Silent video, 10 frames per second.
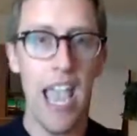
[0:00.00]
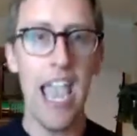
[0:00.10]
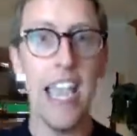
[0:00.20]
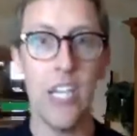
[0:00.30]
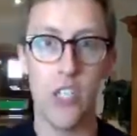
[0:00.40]

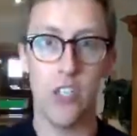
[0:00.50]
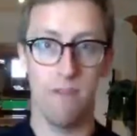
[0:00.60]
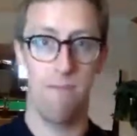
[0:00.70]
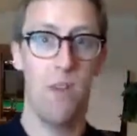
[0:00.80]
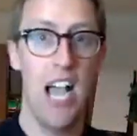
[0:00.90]

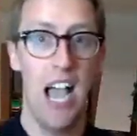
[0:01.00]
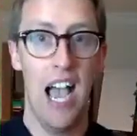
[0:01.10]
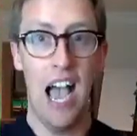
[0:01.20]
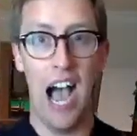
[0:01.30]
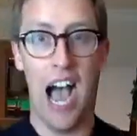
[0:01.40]
is
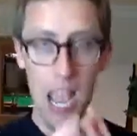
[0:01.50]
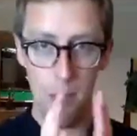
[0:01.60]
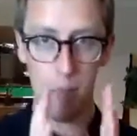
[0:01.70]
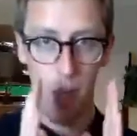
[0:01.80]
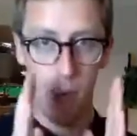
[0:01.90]
I
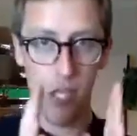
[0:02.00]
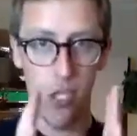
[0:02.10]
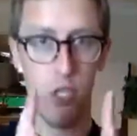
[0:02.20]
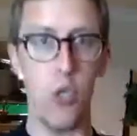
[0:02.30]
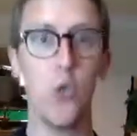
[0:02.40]
am going
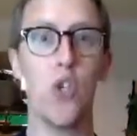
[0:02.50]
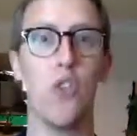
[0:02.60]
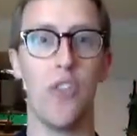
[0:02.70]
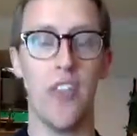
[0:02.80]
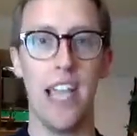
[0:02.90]
to do
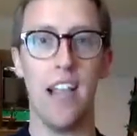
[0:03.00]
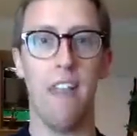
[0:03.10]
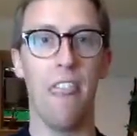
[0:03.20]
something